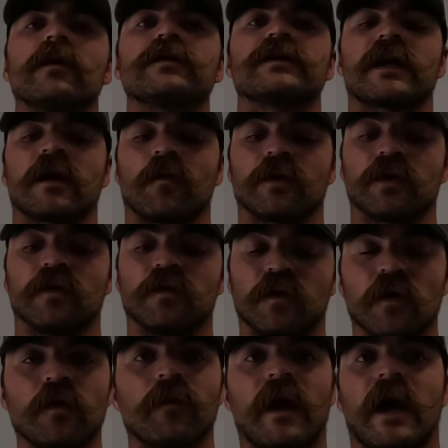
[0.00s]
say, when you
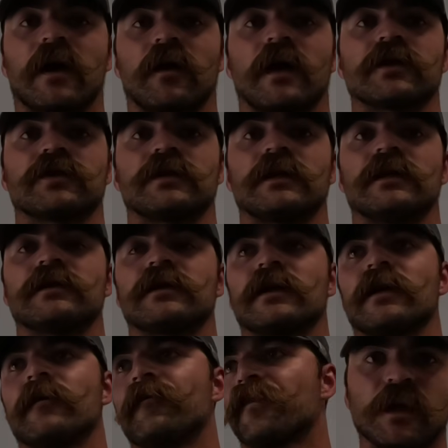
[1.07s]
do backlash a
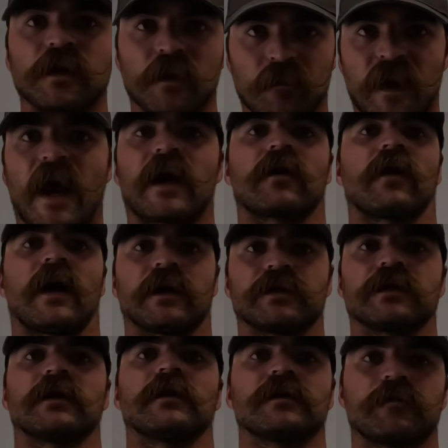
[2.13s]
DC, you backlash
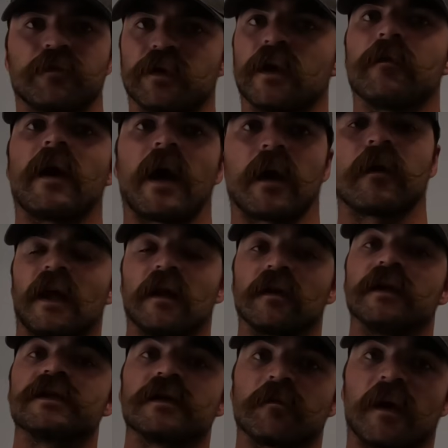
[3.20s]
it. It's pretty bad, at
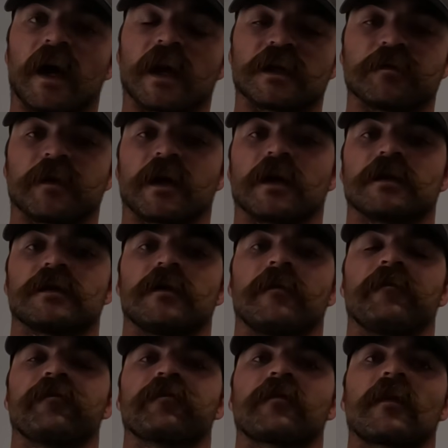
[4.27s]
least in my experience.
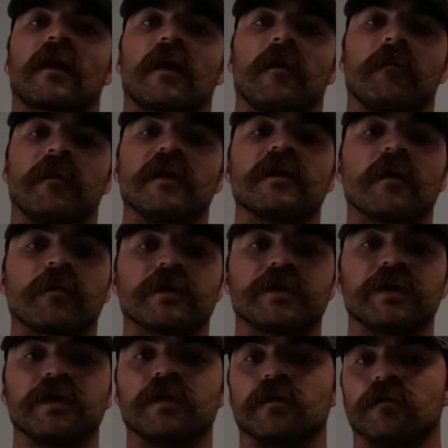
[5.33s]
Myth number
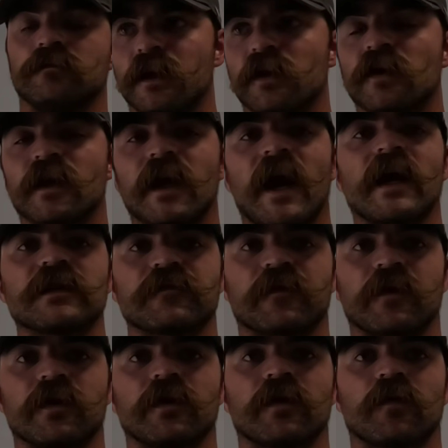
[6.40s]
two, you can cast
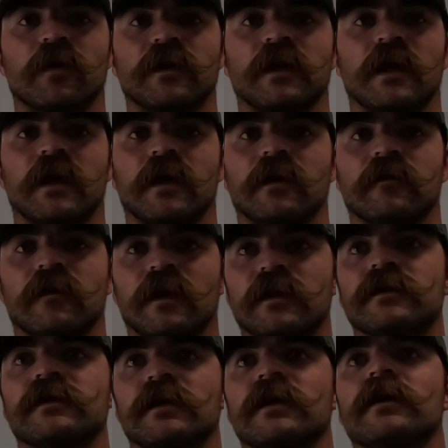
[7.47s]
further with a
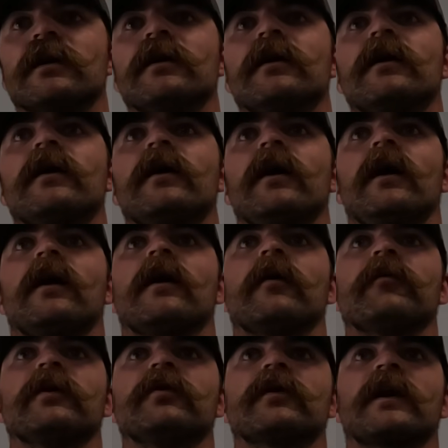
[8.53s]
DC
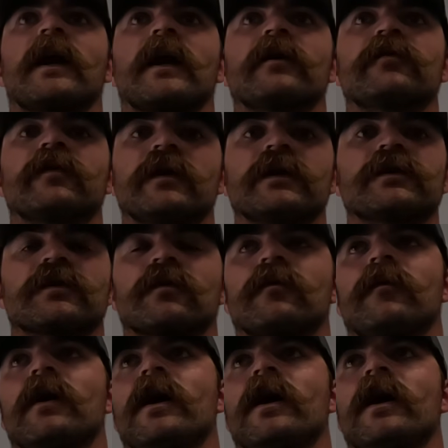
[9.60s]
than you can traditional.